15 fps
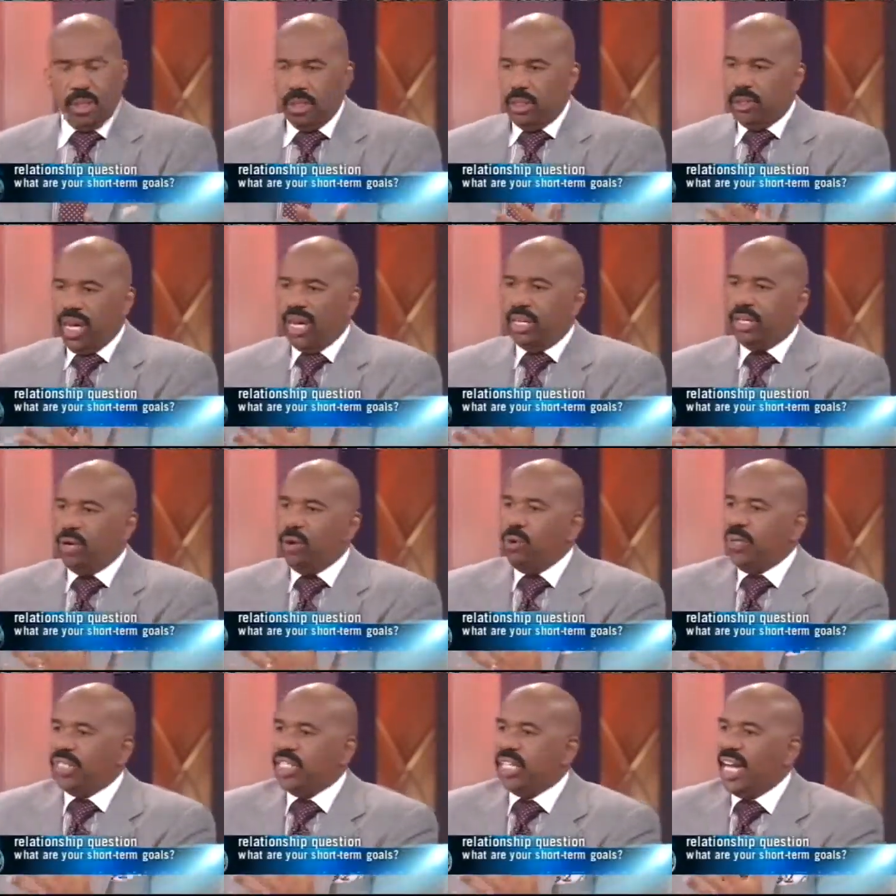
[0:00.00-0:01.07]
You gotta know
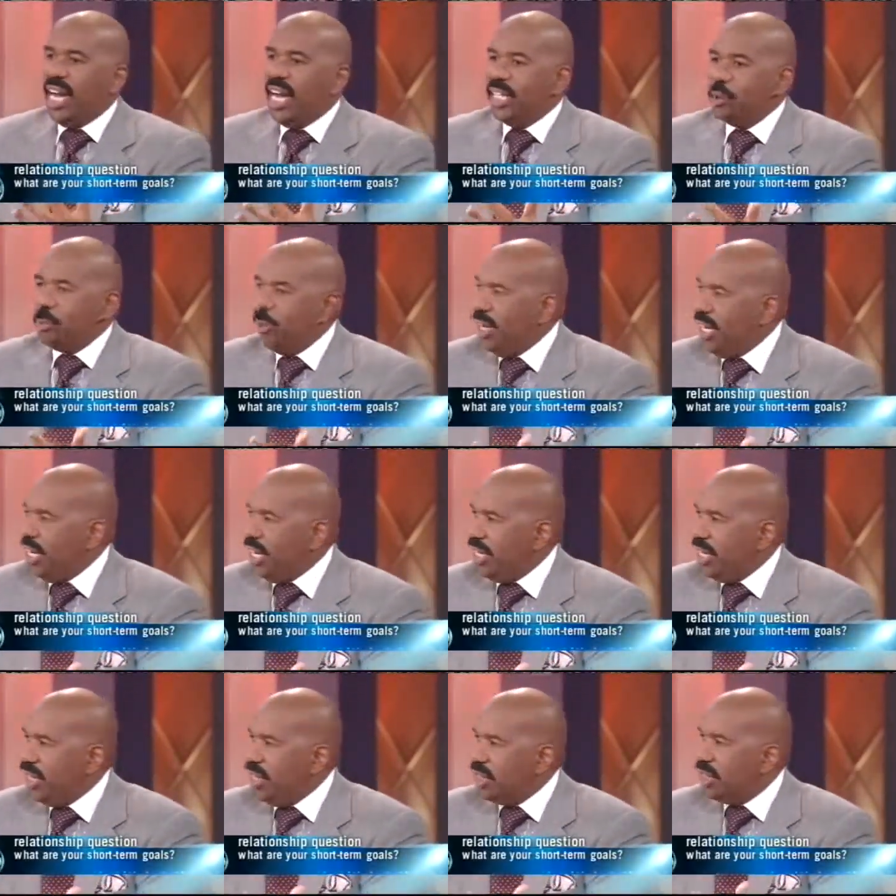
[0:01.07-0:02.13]
what the guy's plan
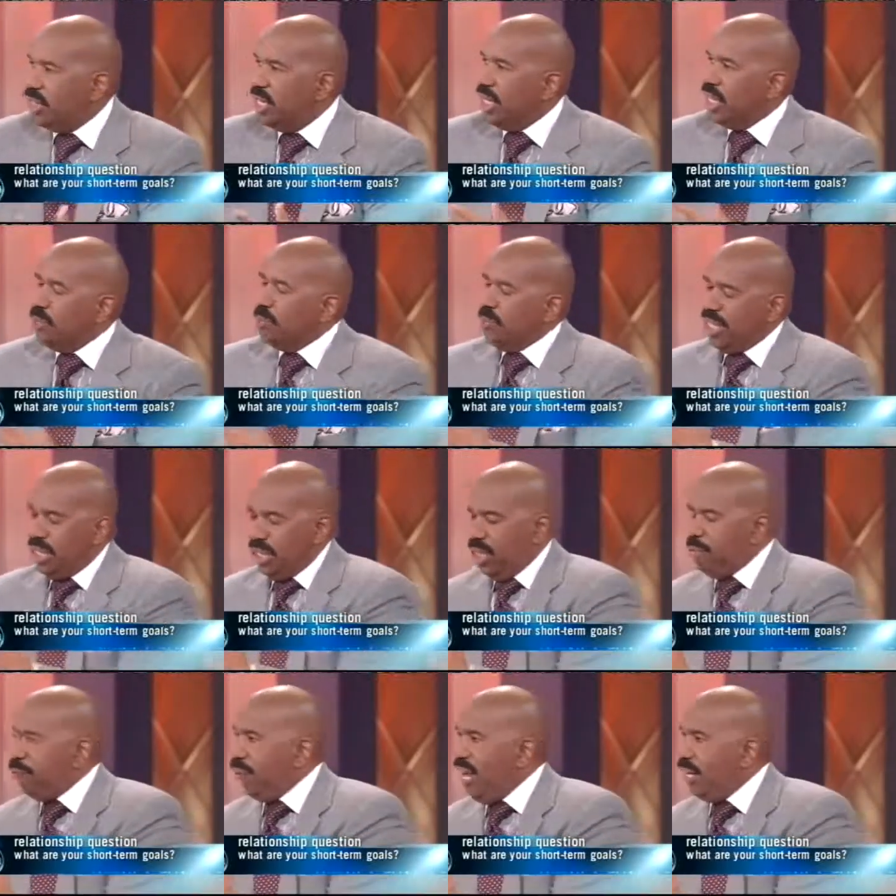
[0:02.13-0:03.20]
is. Immediately
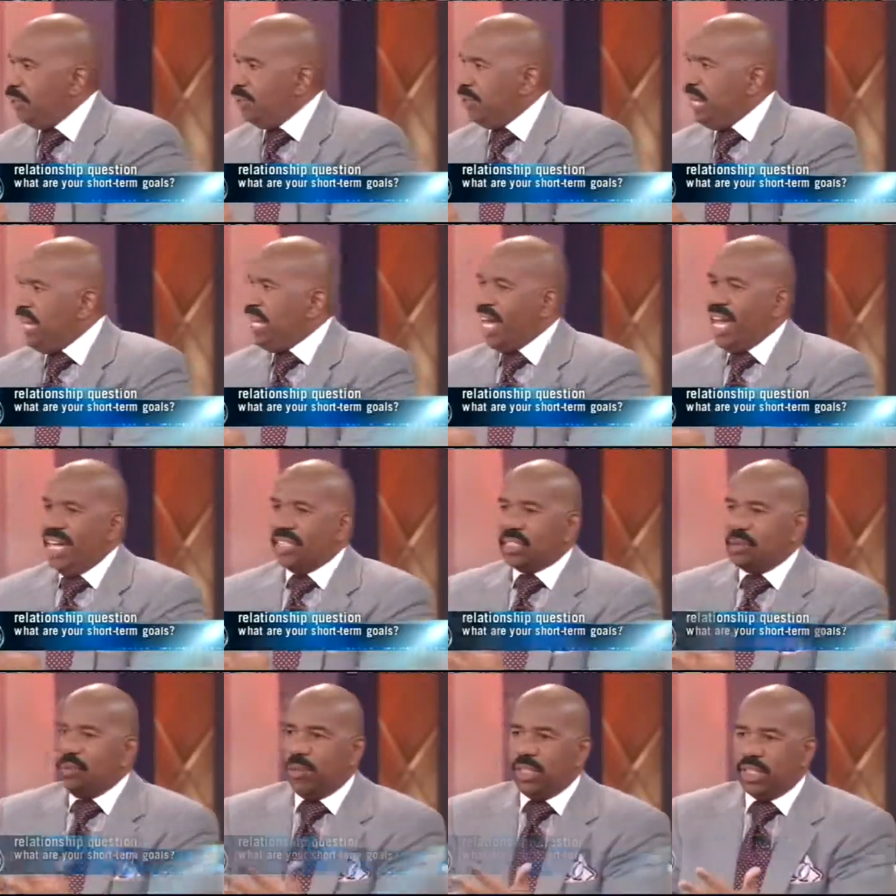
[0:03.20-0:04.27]
following that, ask
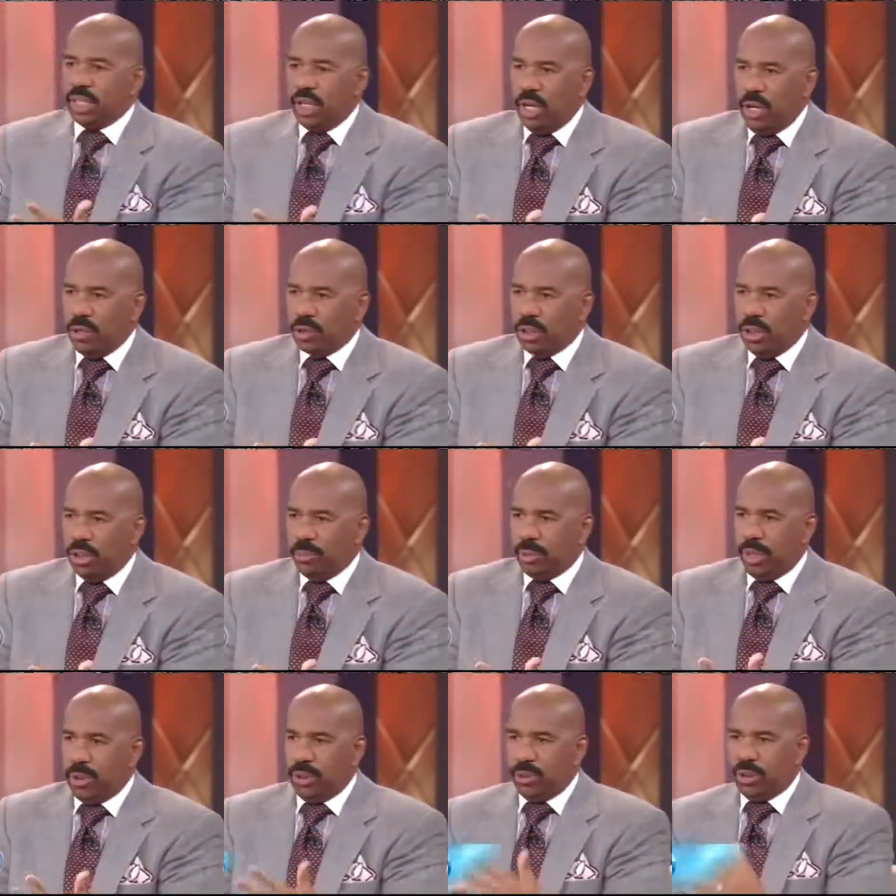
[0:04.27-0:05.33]
him what his long-term
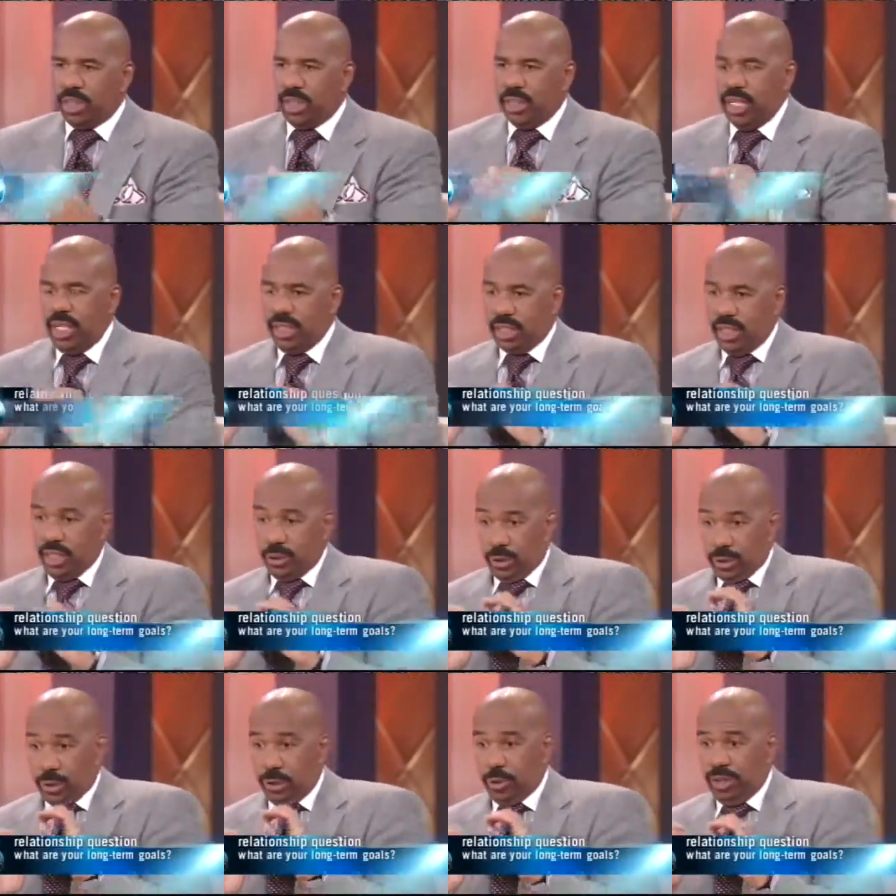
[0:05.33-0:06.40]
goals is. See, those are
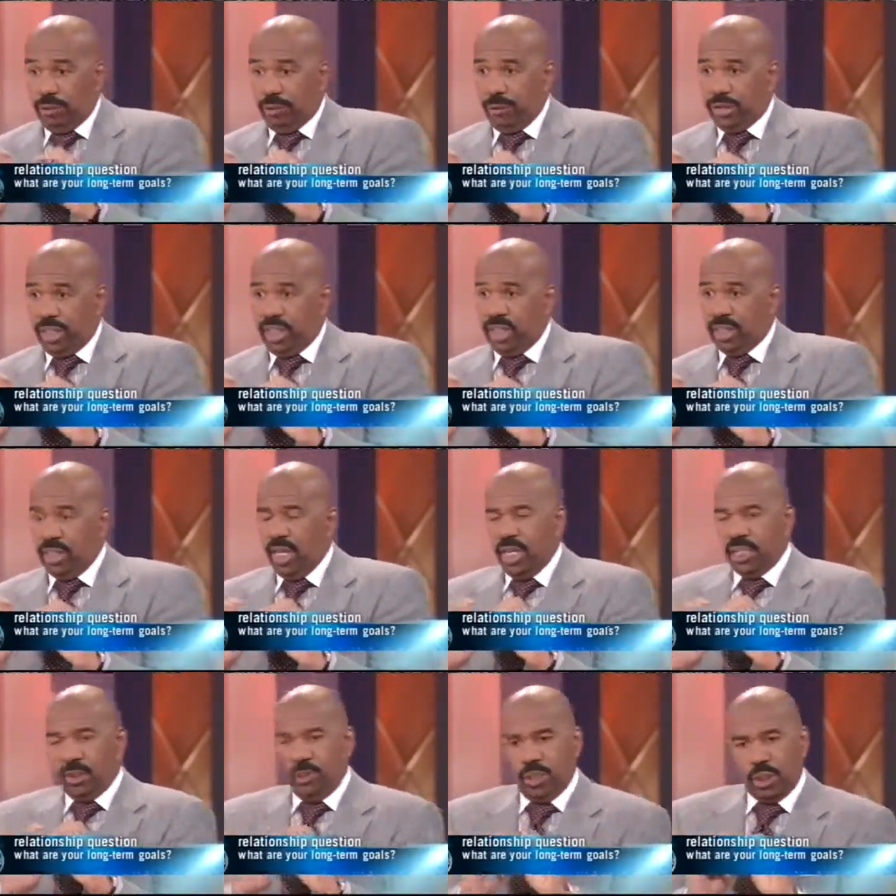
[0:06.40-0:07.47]
two different things.
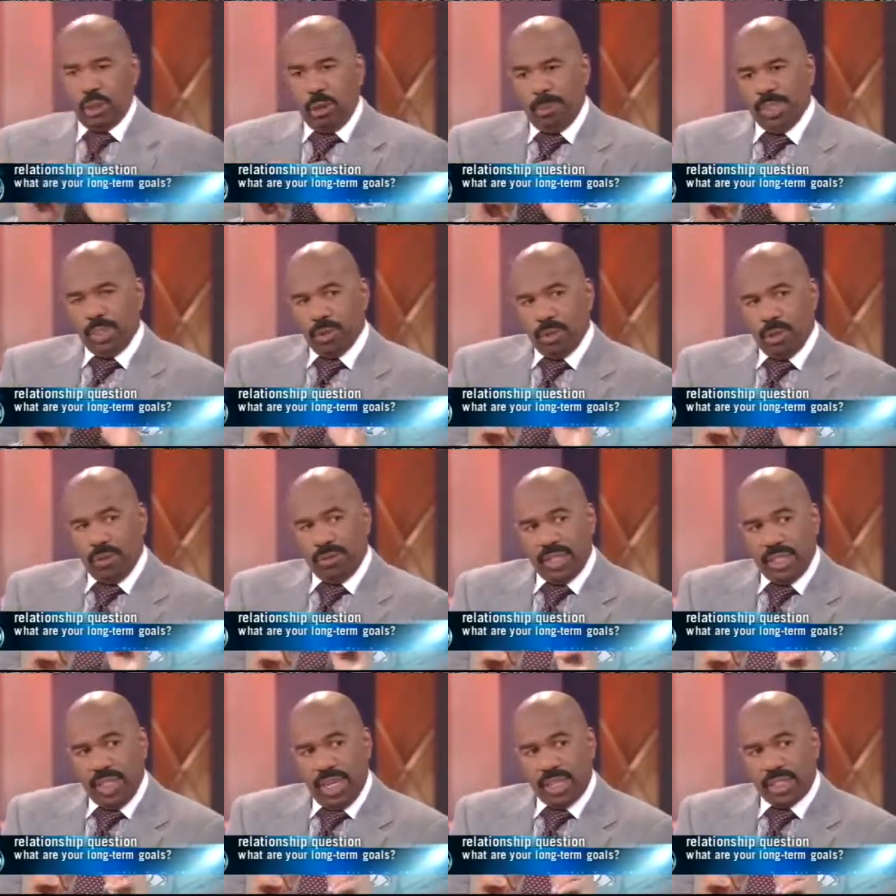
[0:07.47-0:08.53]
See, what you're going to be doing over the
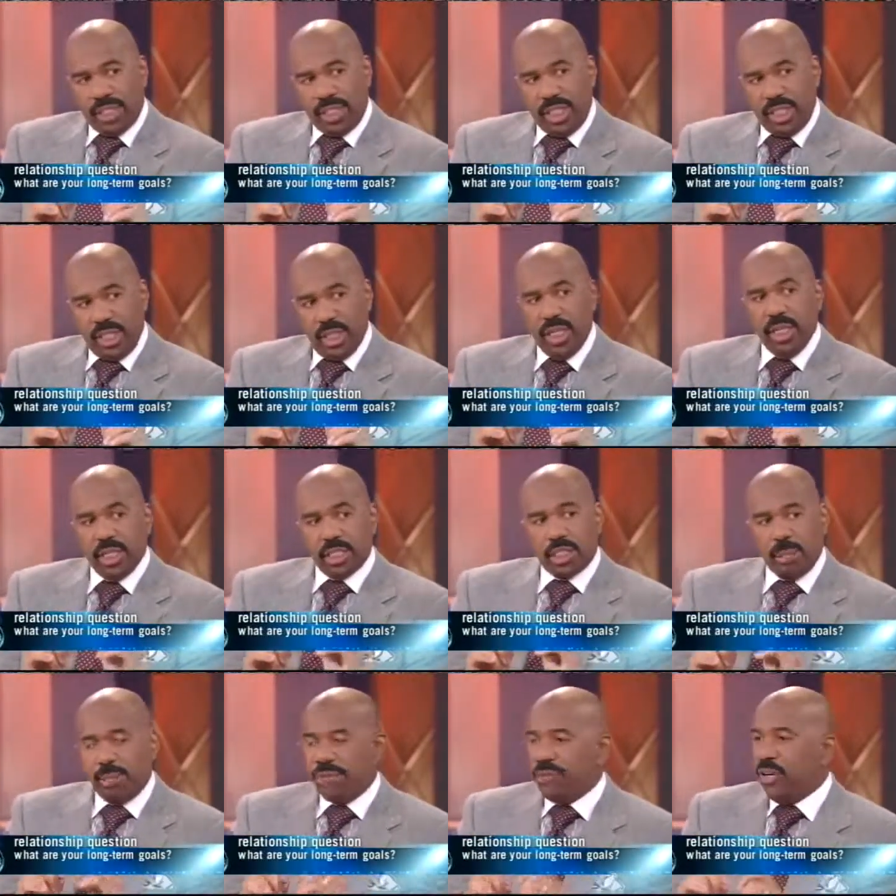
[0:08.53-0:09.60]
next year is
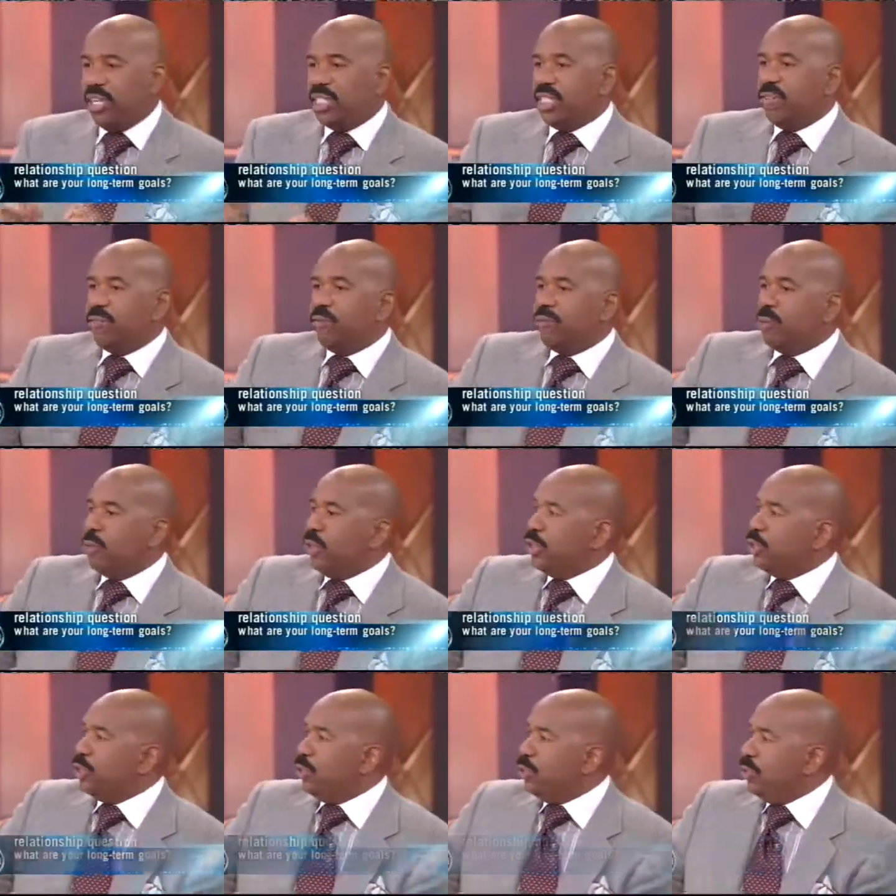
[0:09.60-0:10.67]
going to be very different from what
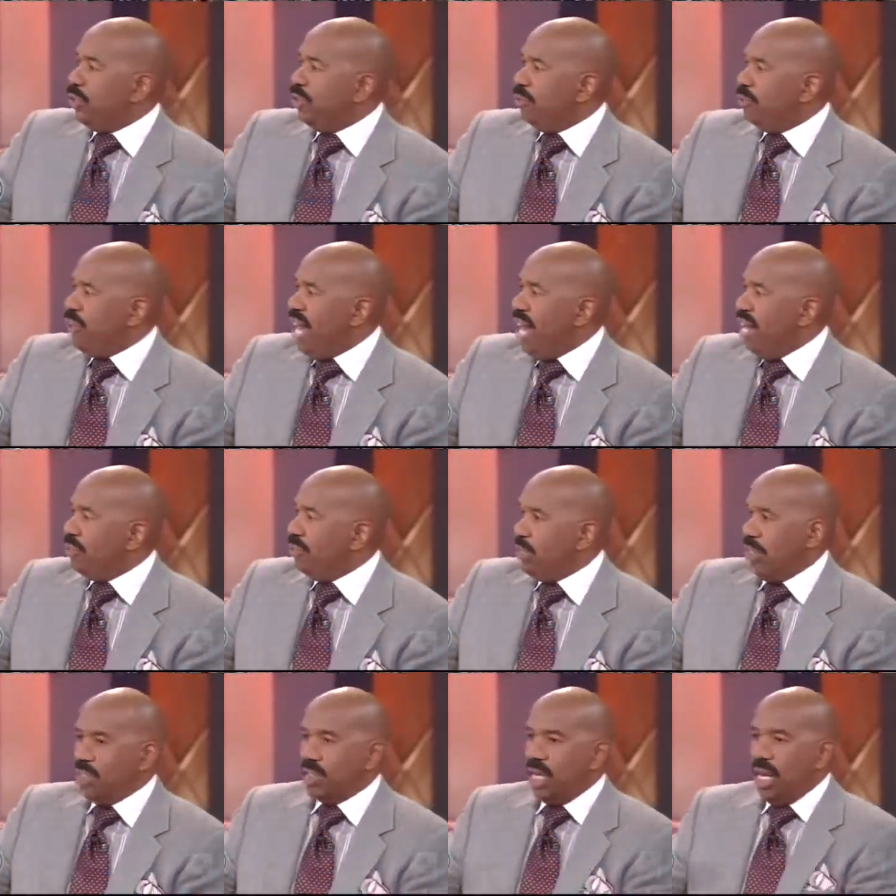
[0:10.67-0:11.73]
you're doing in 5
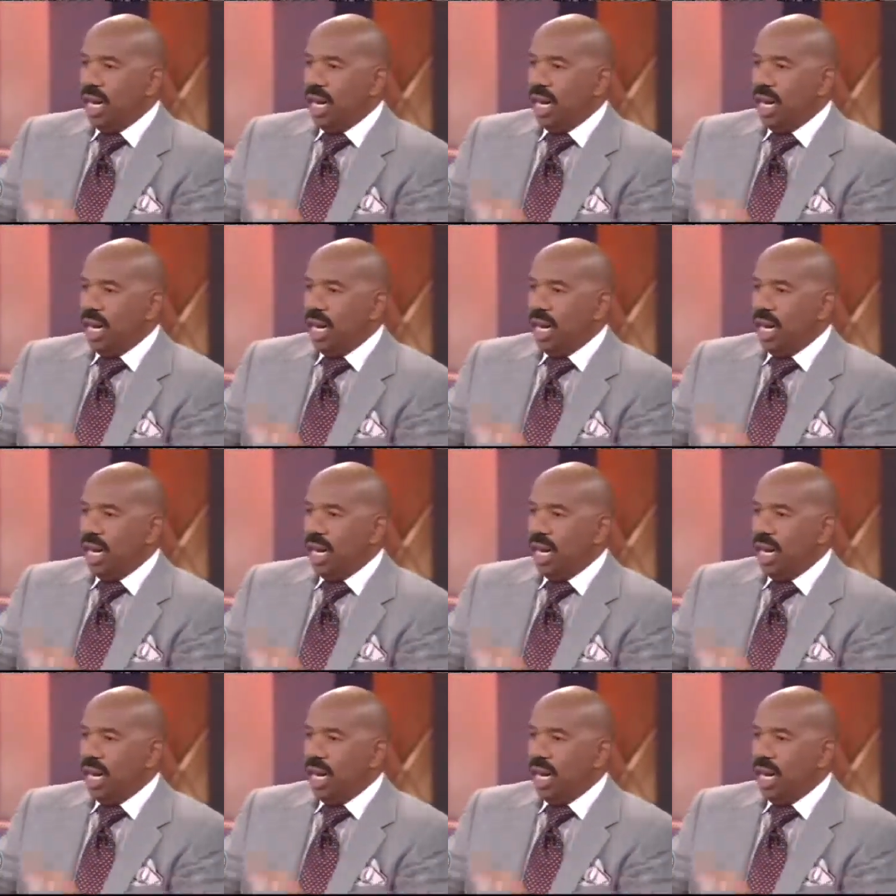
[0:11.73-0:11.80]
years.